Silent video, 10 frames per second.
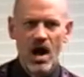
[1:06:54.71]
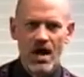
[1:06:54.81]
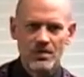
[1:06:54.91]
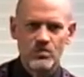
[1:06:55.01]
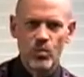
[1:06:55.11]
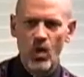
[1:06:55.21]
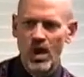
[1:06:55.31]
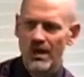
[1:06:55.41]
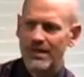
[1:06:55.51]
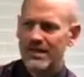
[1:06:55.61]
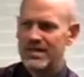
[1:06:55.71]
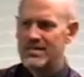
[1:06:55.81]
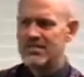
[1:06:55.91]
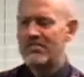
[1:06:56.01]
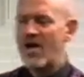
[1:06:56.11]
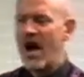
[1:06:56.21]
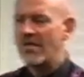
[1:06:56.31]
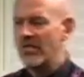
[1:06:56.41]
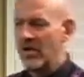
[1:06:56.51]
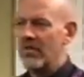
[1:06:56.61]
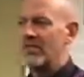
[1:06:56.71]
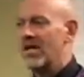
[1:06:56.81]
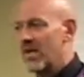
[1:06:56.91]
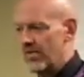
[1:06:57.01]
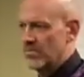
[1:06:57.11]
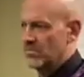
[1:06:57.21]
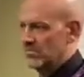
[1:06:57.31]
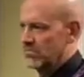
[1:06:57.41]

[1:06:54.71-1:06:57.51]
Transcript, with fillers: gods. One is the father of the other.